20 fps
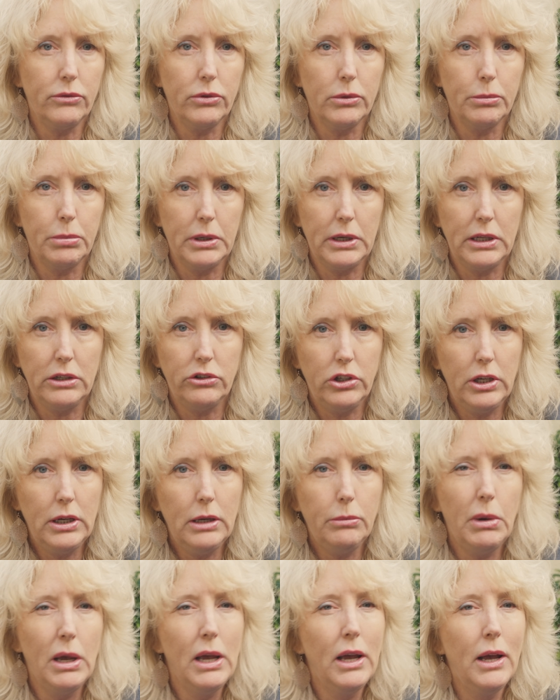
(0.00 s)
for pretty
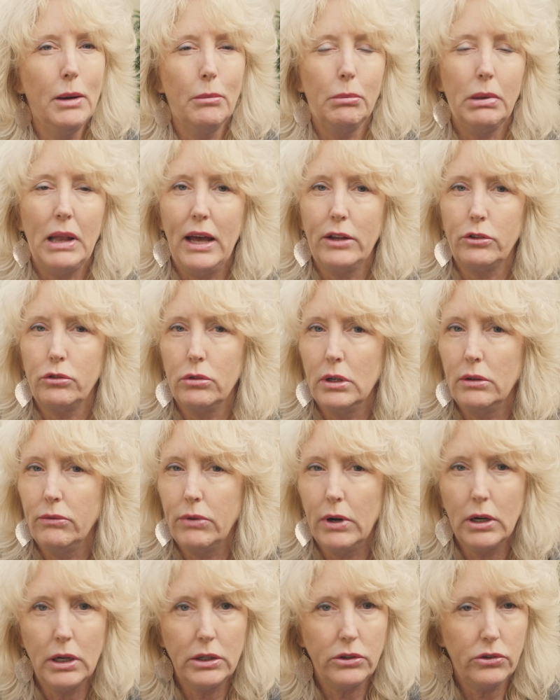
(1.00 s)
cheap. Plastering,
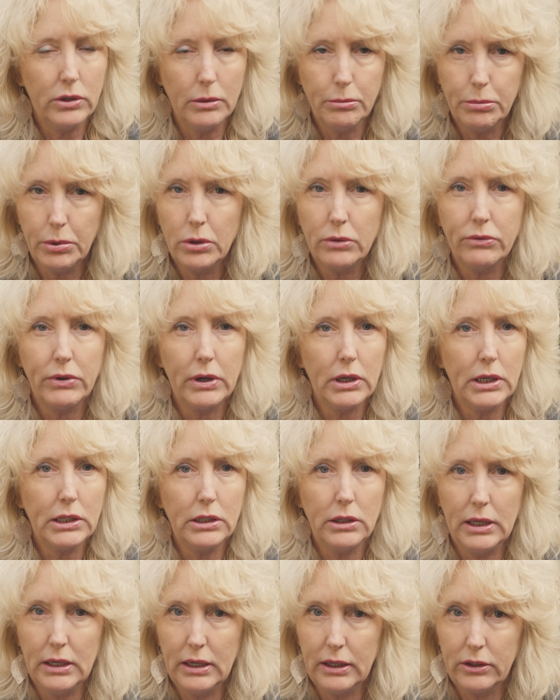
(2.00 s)
very simple, very
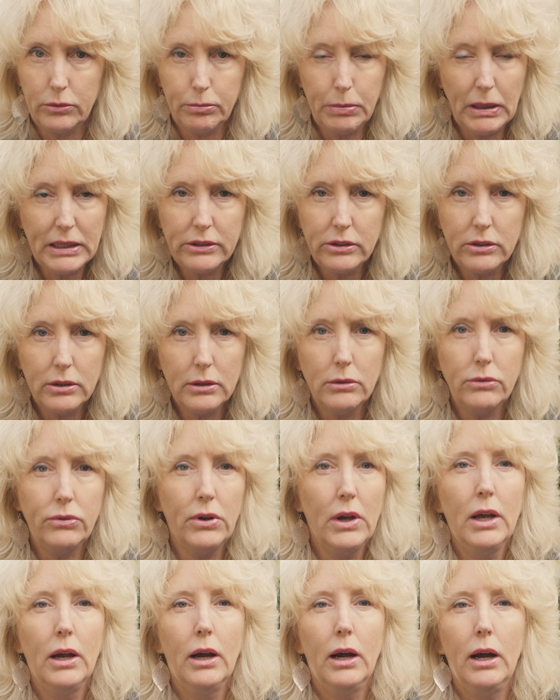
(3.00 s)
inexpensive.
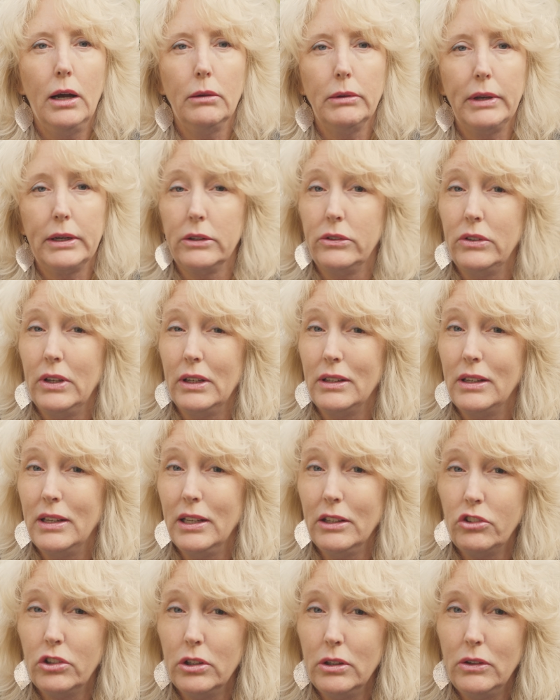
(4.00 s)
Like I said,
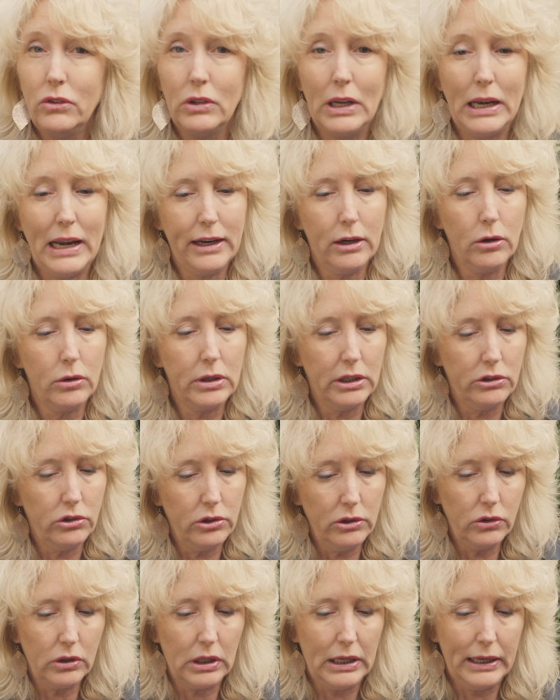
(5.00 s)
kitchens, Lego
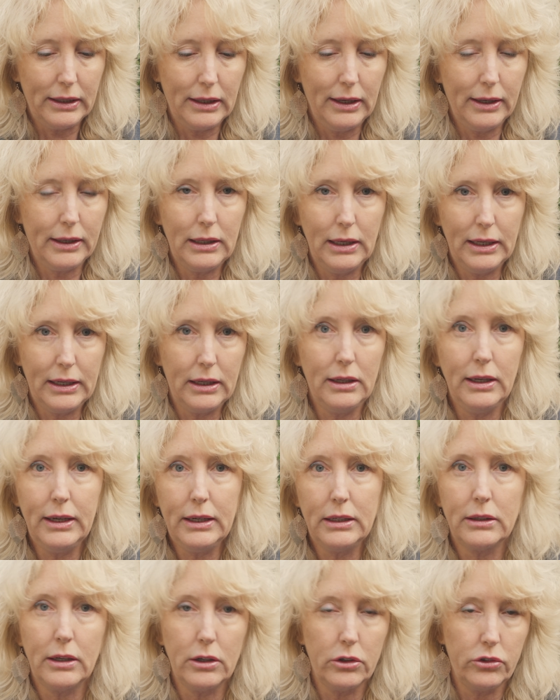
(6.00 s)
kitchens, click, click, click,
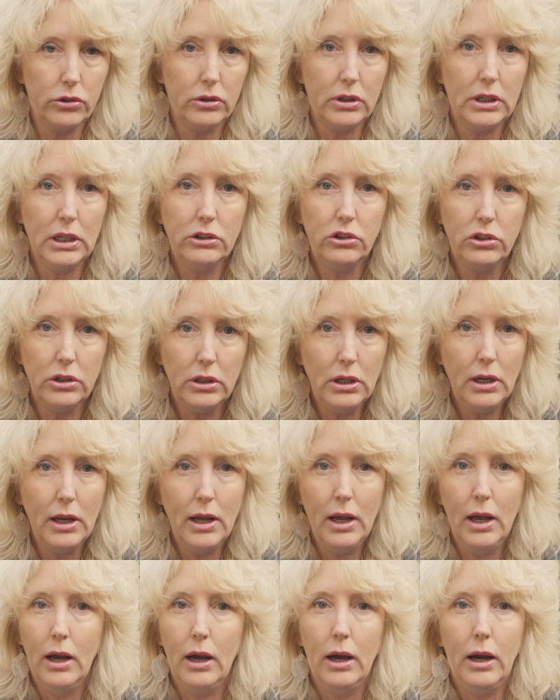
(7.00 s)
click, there's your kitchen.
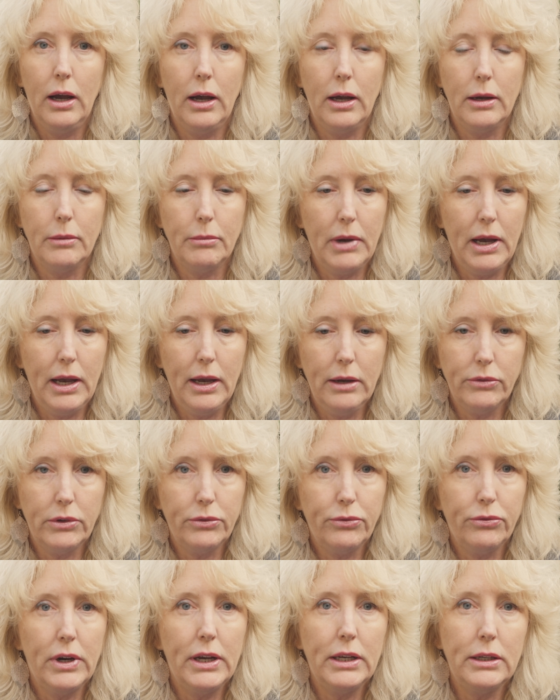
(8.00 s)
I have a
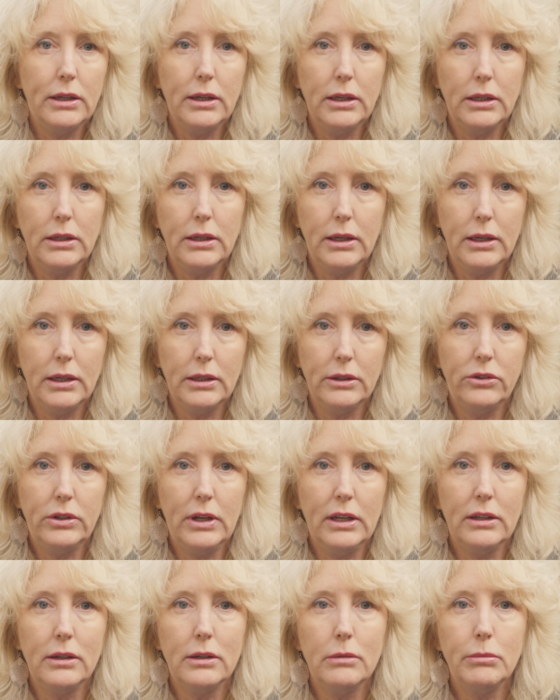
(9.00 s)
friend in
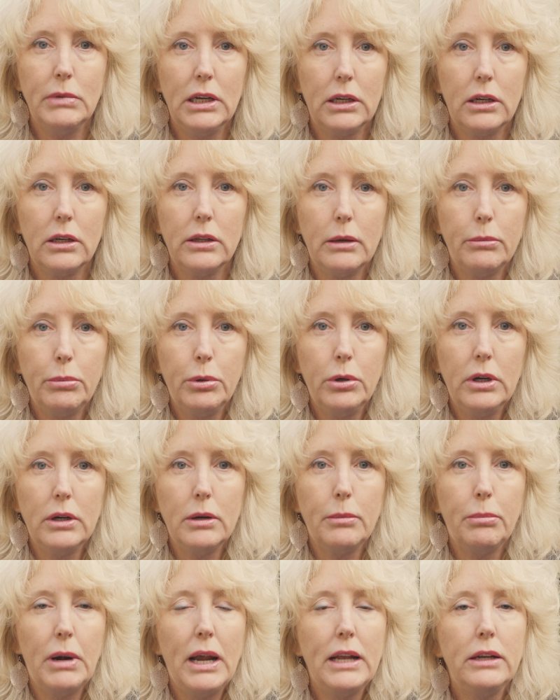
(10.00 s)
Santa Dominica that put in
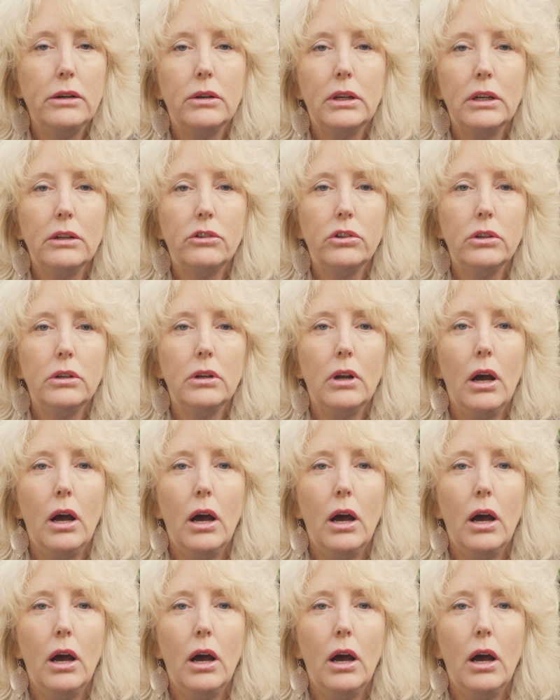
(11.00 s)
a brand new kitchen